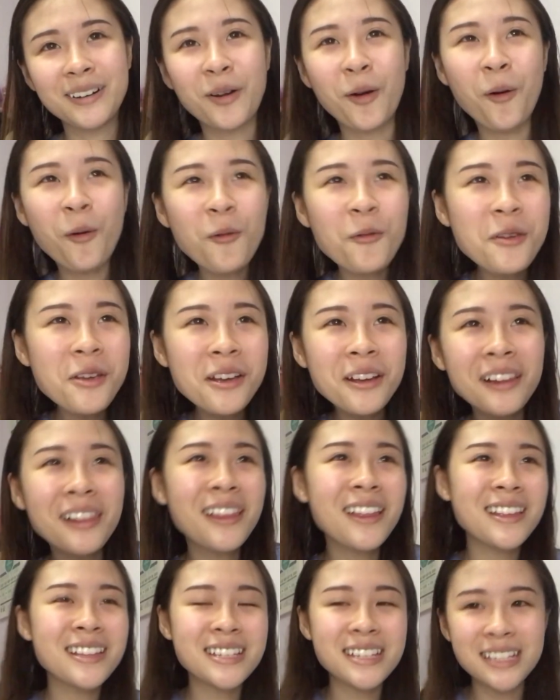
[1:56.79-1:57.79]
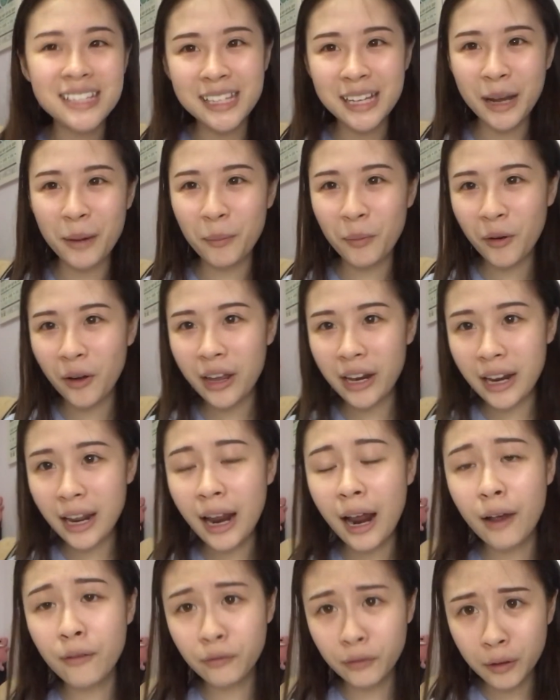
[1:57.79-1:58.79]
Korean lenses Singapore, and
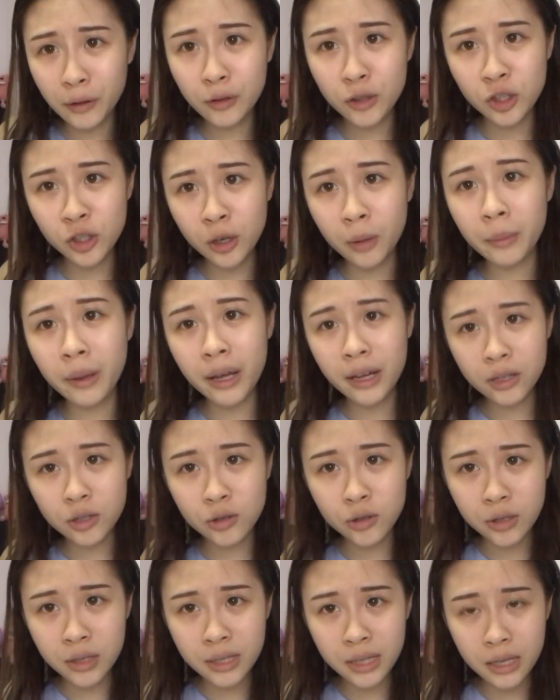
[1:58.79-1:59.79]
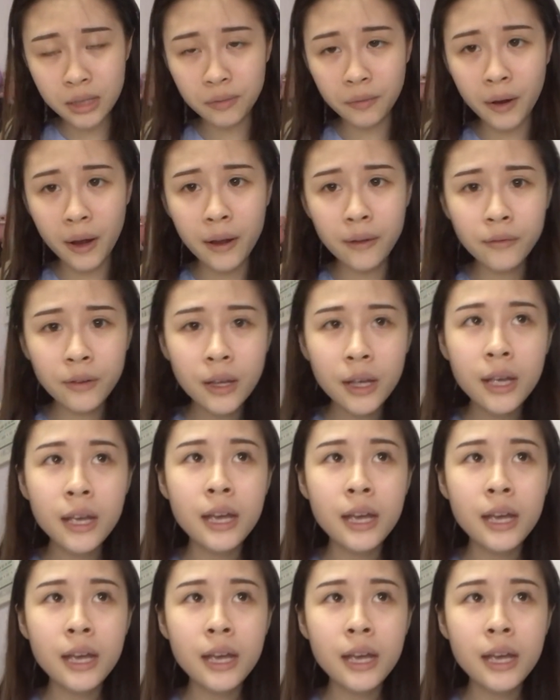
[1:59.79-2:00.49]
then I found Shop X365,